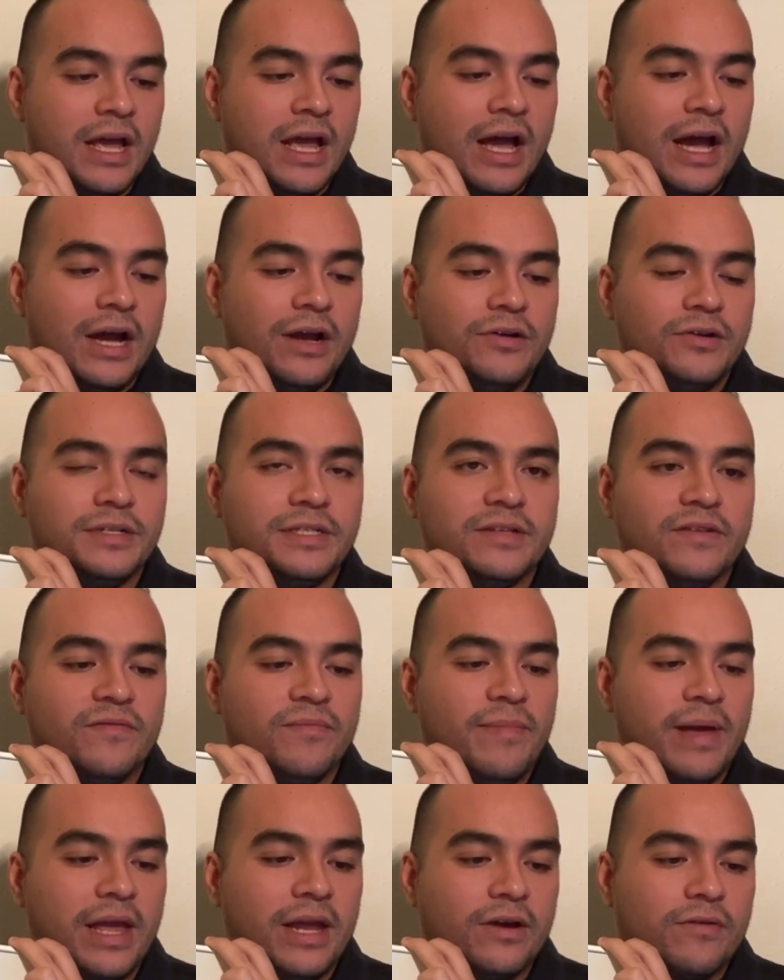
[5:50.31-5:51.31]
hundreds of
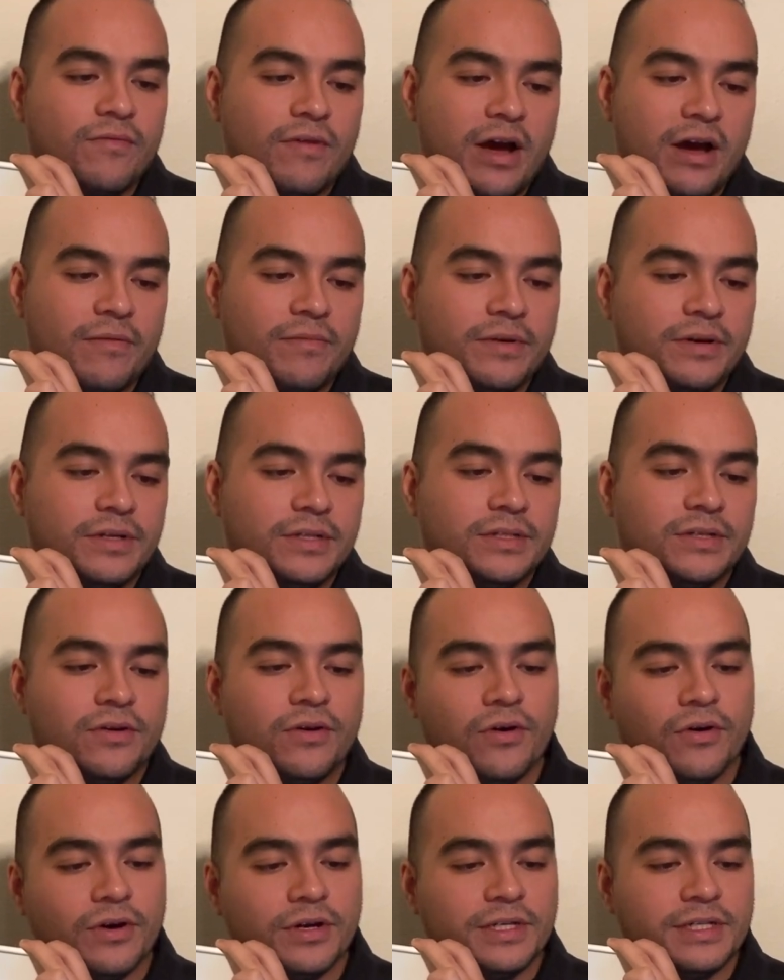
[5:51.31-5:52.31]
bank robbers,
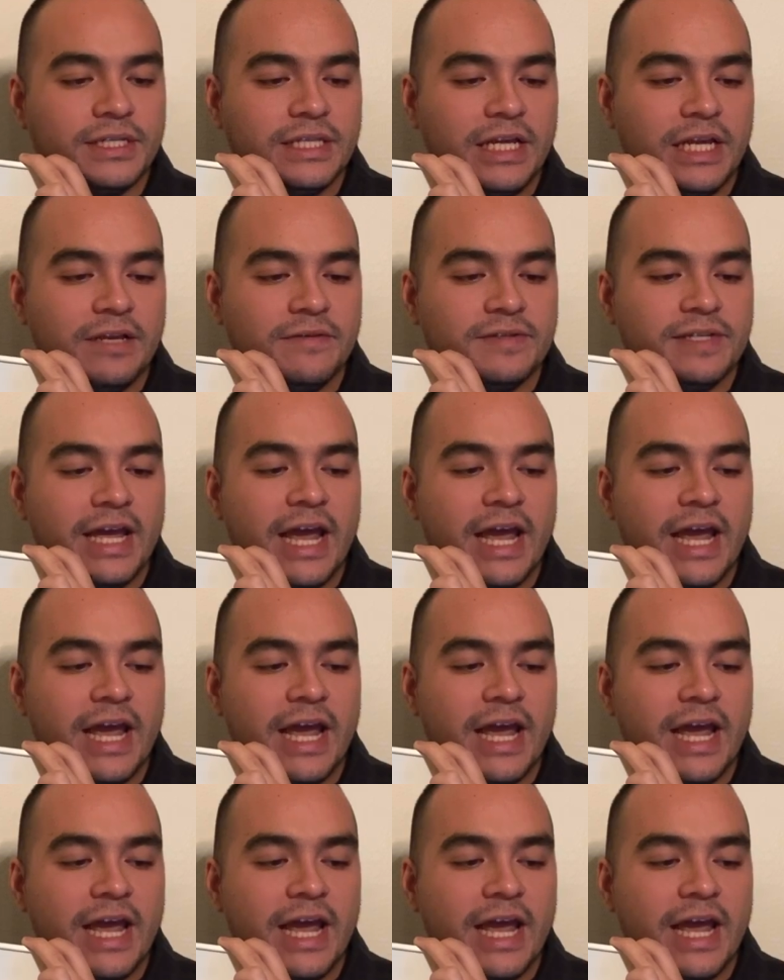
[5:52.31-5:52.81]
horse thieves,